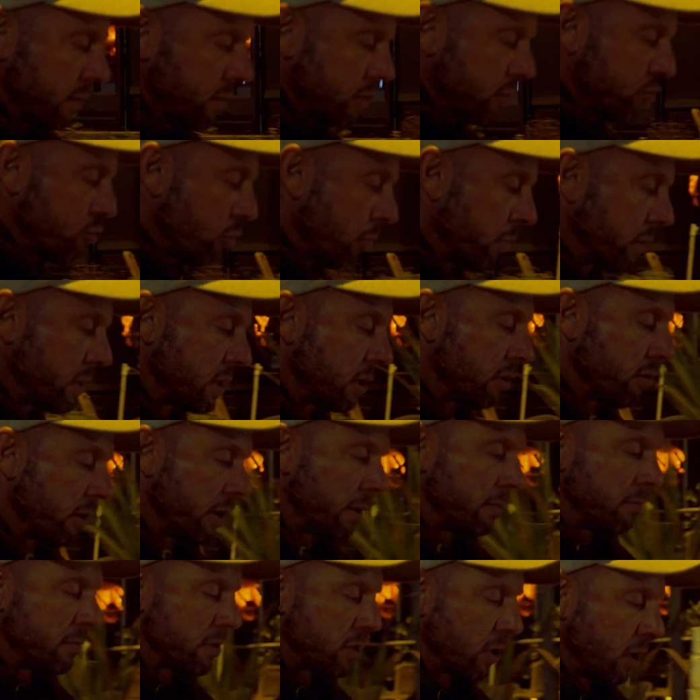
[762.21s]
strawberries and
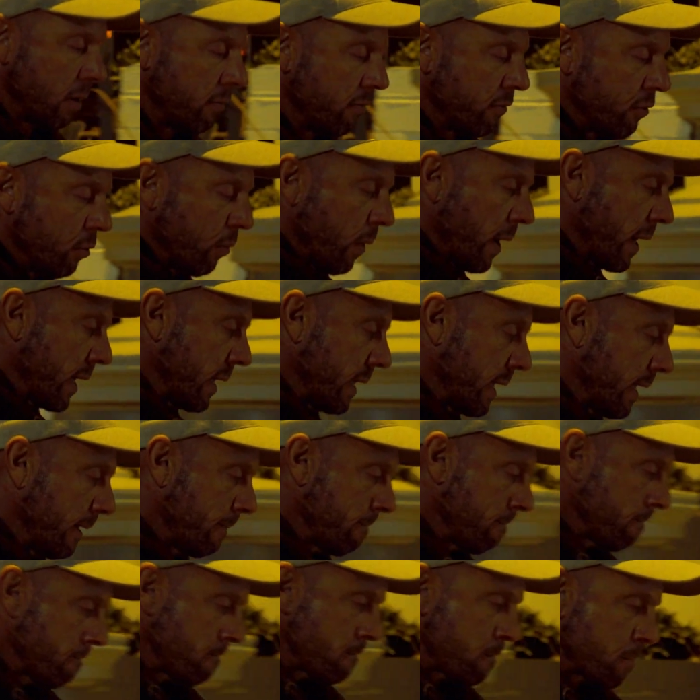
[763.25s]
cream time for whey in there
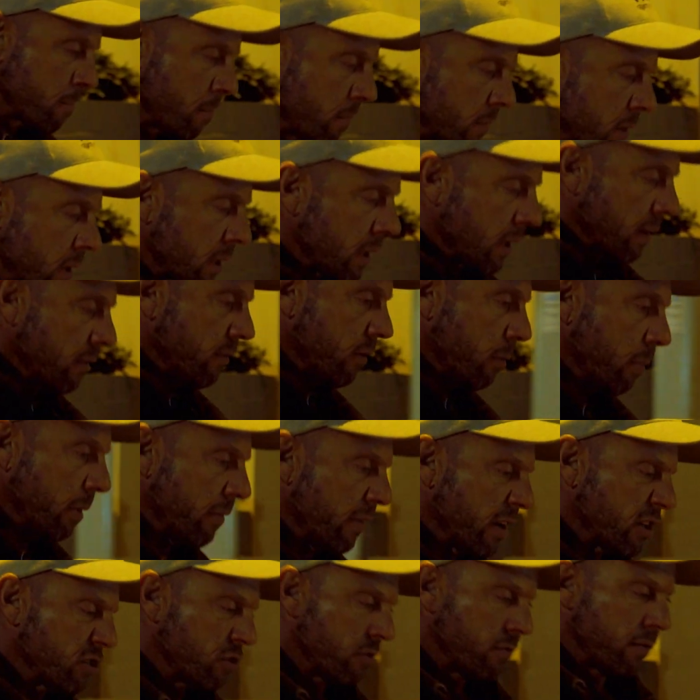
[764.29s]
for a bit of
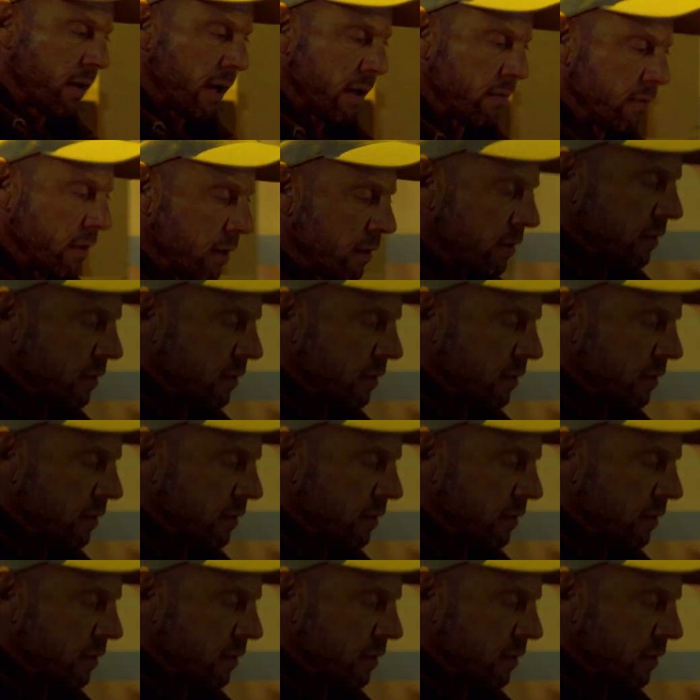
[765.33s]
extra flavour.